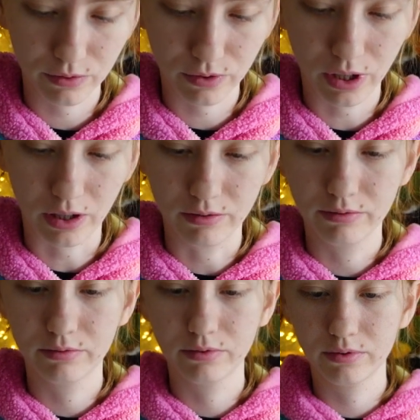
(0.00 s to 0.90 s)
Okay,
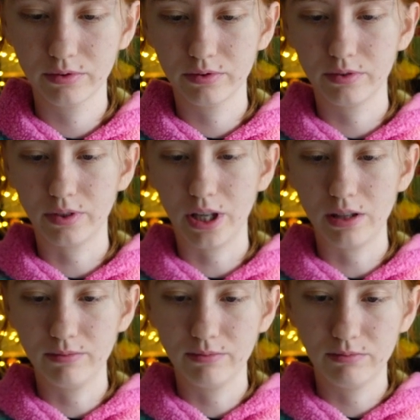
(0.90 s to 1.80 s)

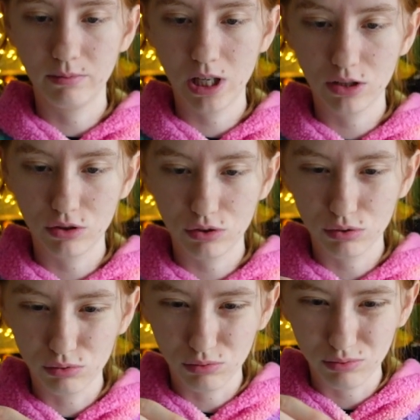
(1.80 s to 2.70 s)
I managed
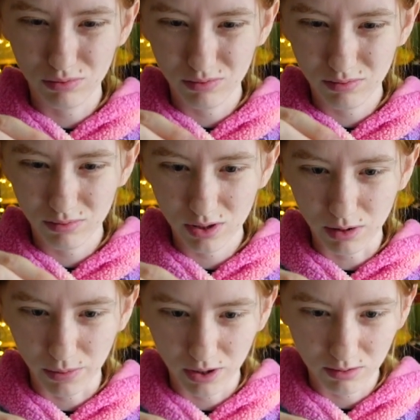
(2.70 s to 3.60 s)
to do
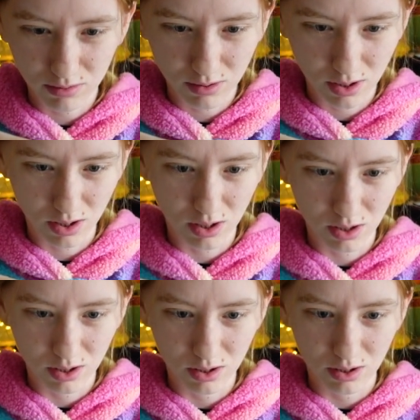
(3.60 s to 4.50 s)
something.
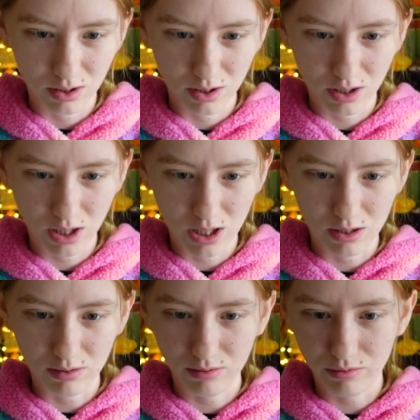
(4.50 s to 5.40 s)

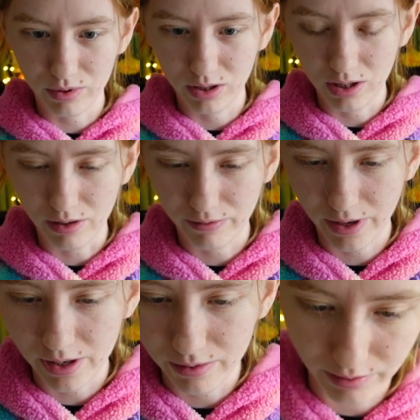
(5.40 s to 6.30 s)
And one needle
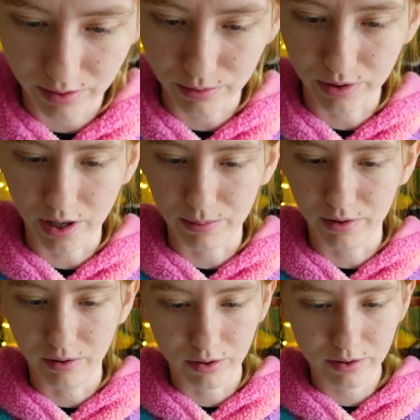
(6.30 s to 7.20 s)
fell. This will
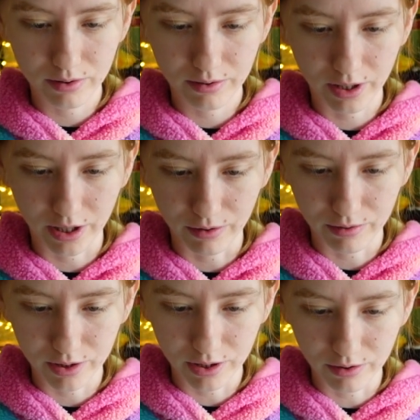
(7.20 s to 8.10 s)
happen a lot. I
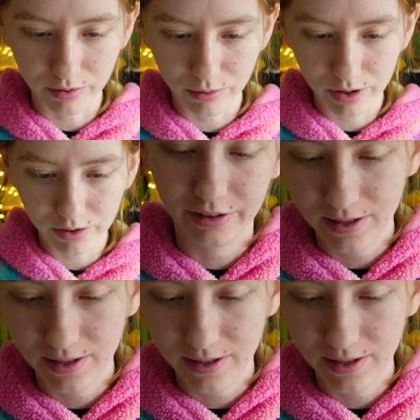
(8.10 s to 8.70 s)
already know it will.